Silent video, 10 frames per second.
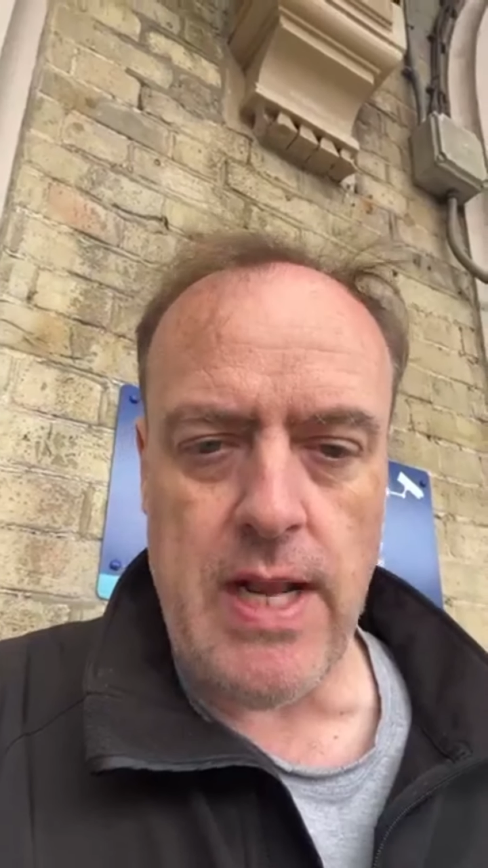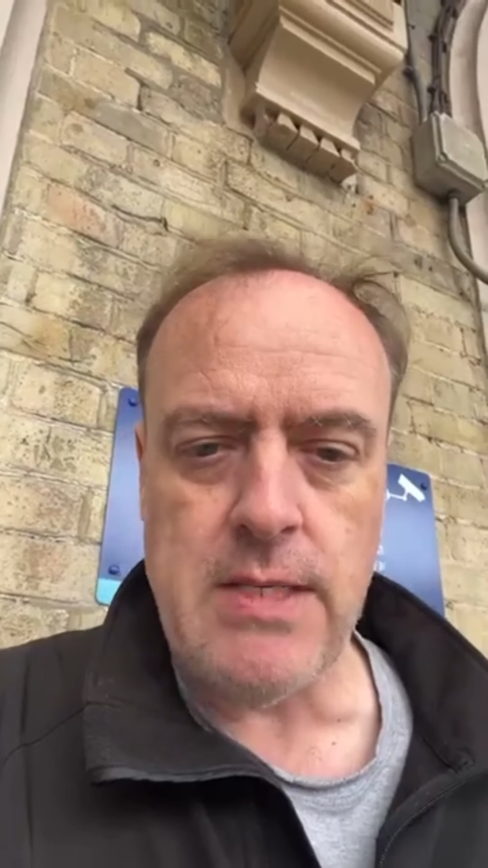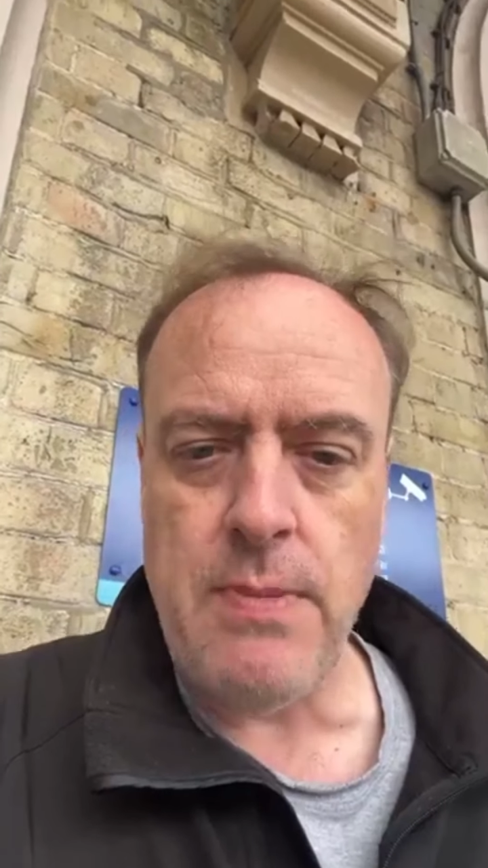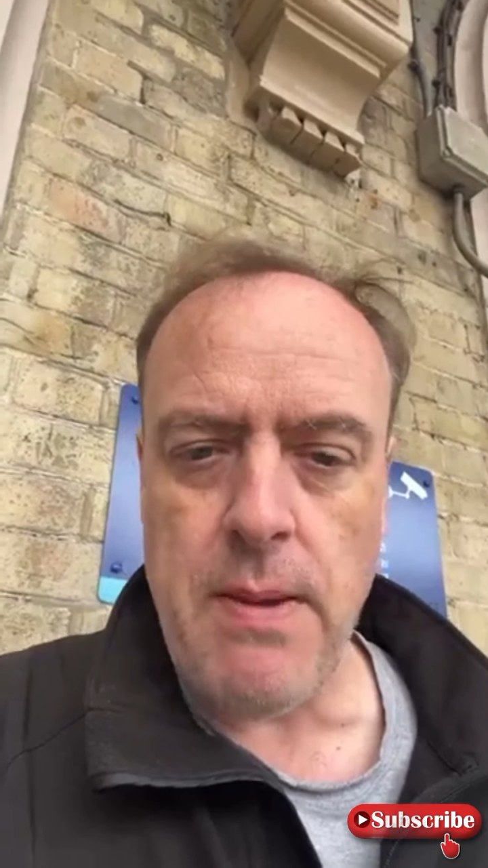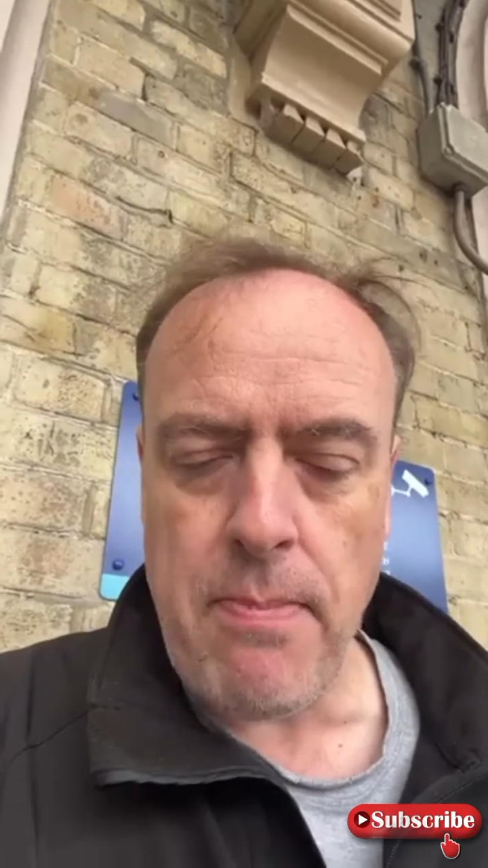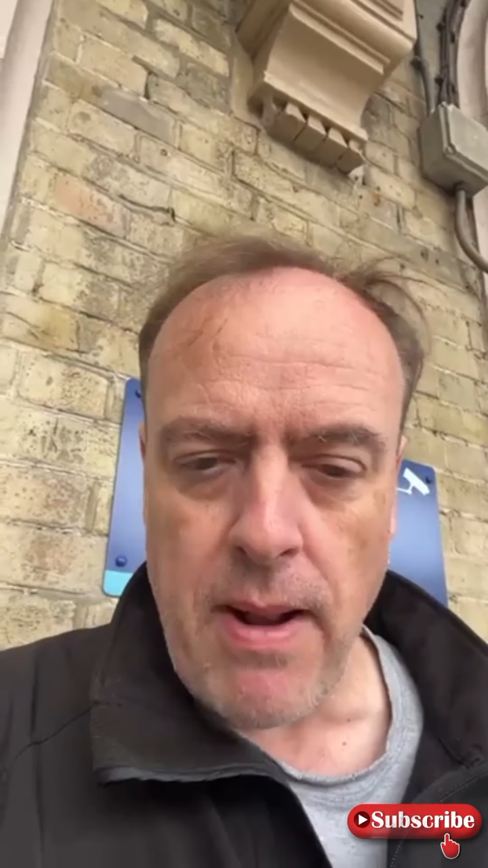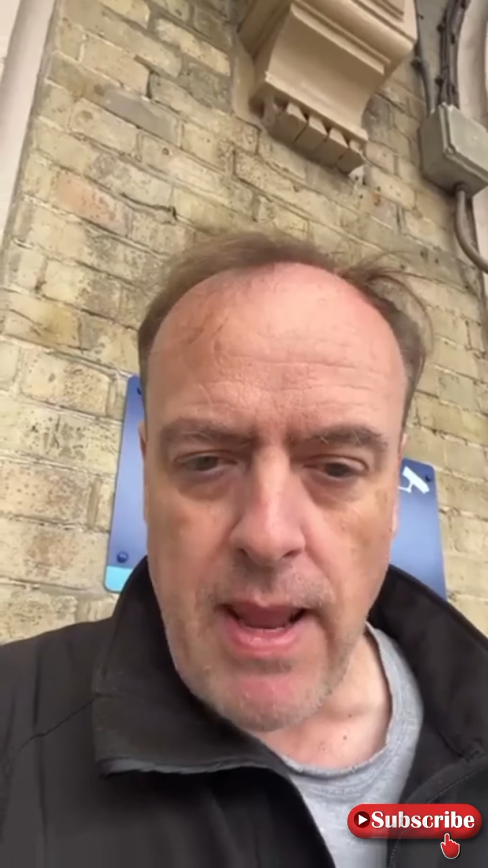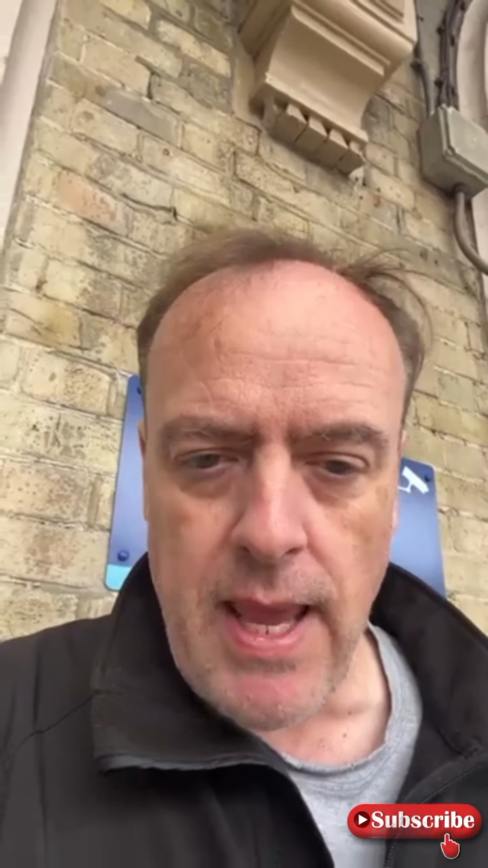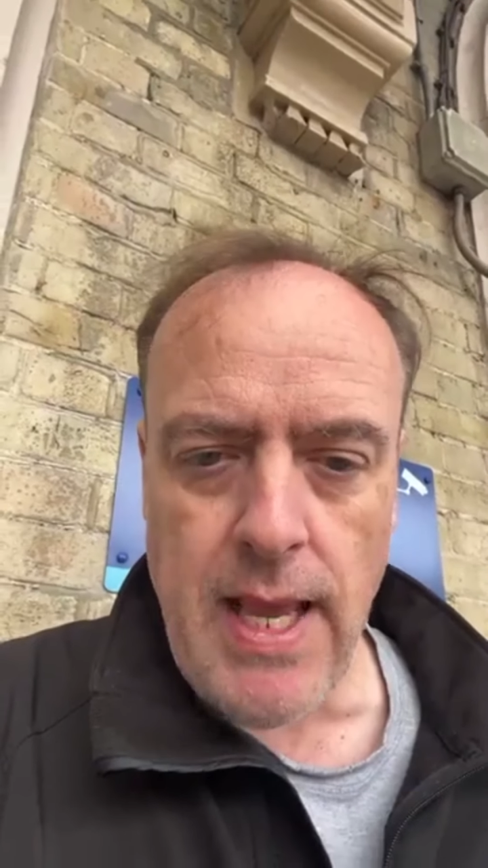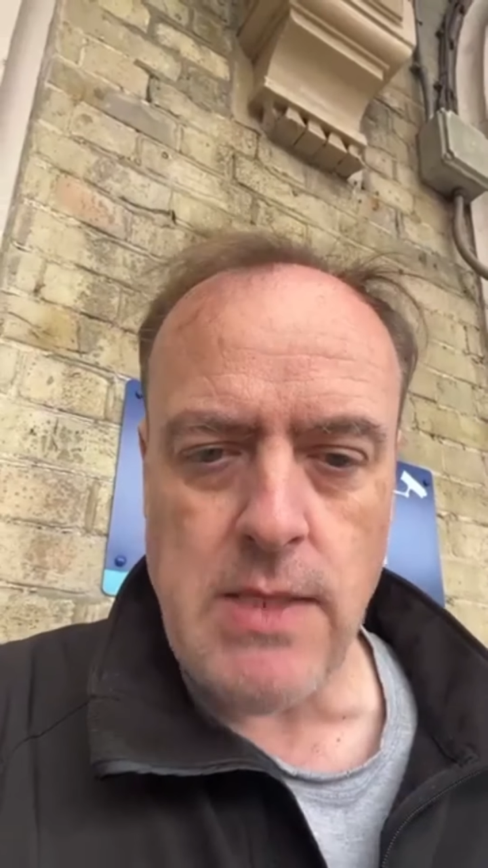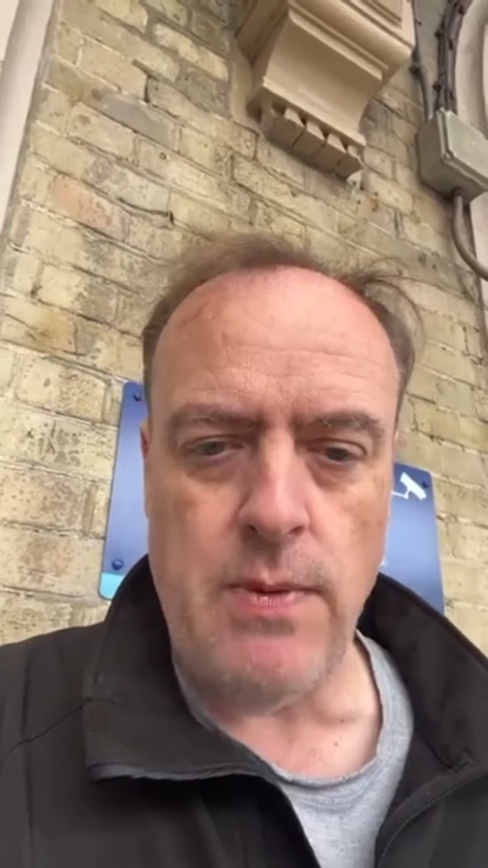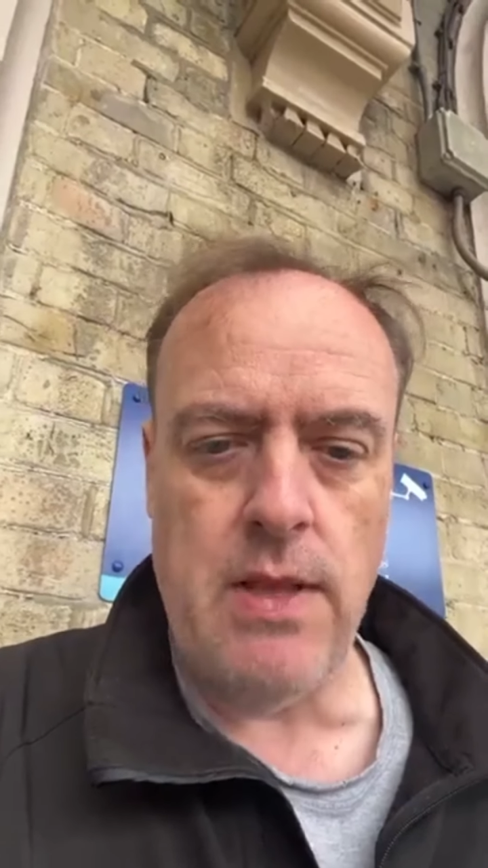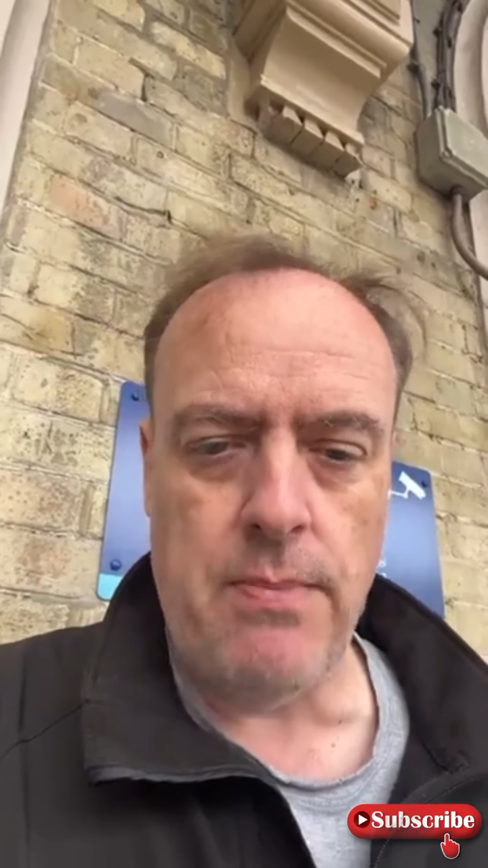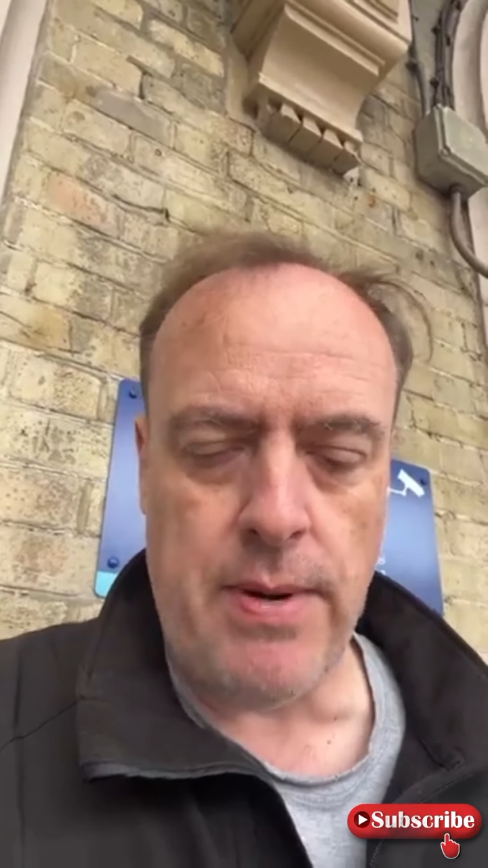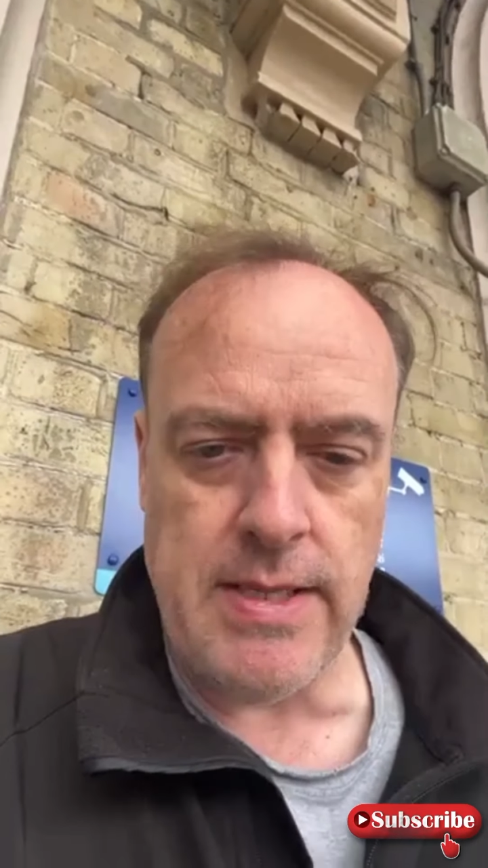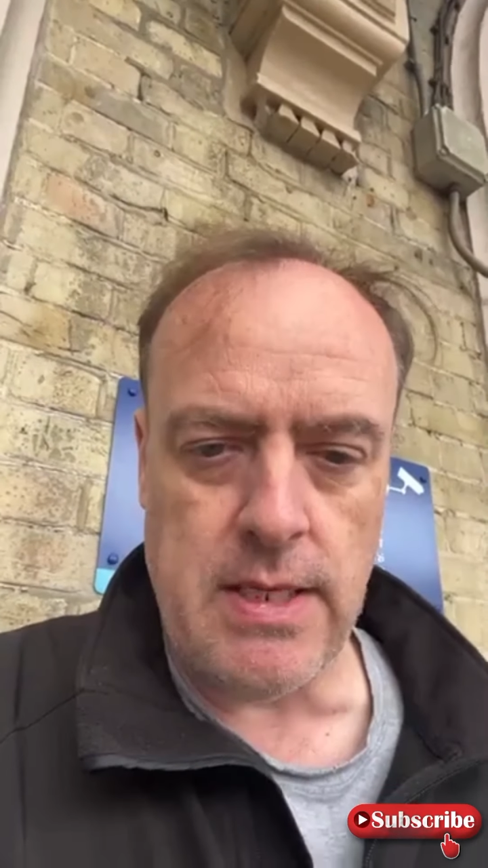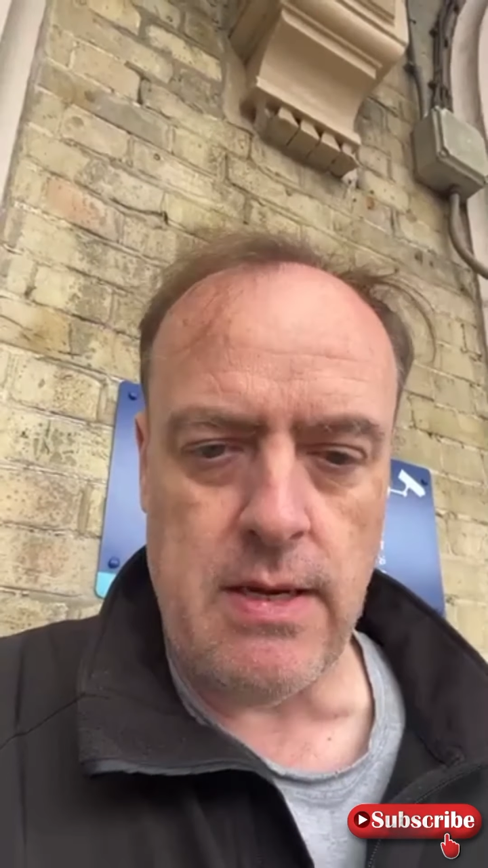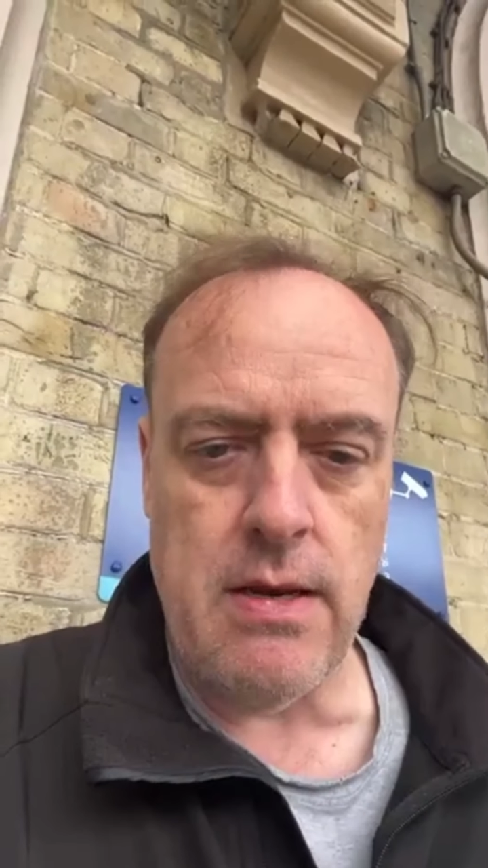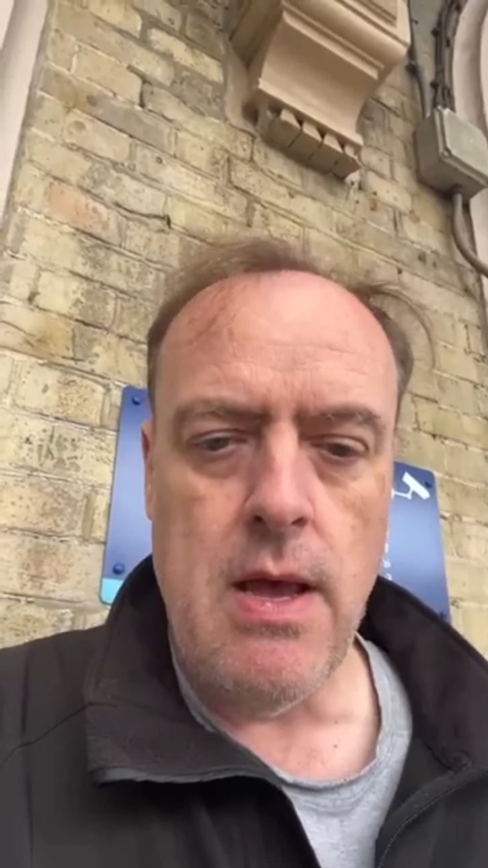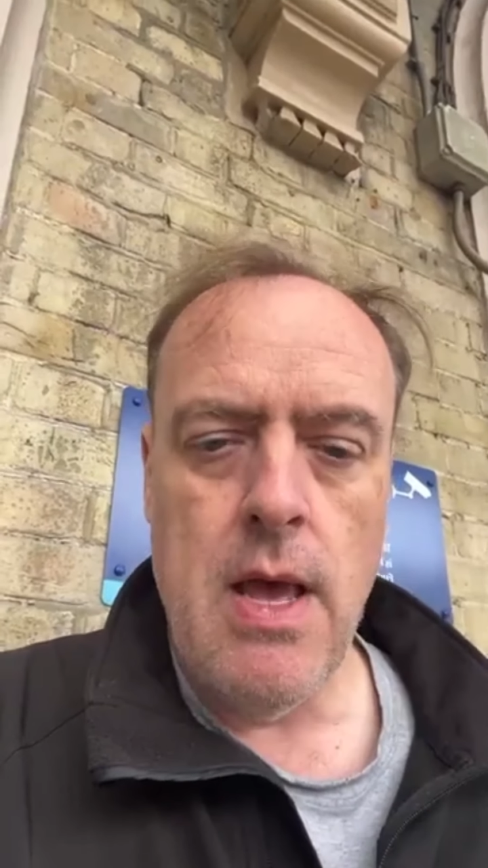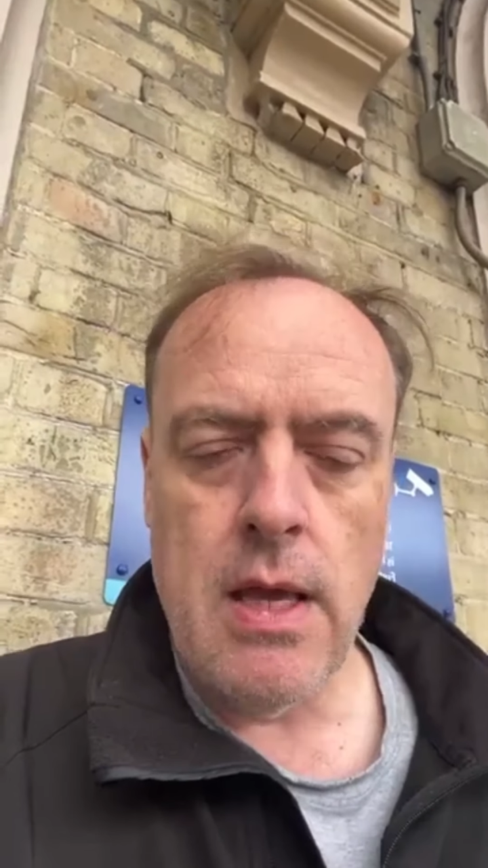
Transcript: Let's be pleased when the president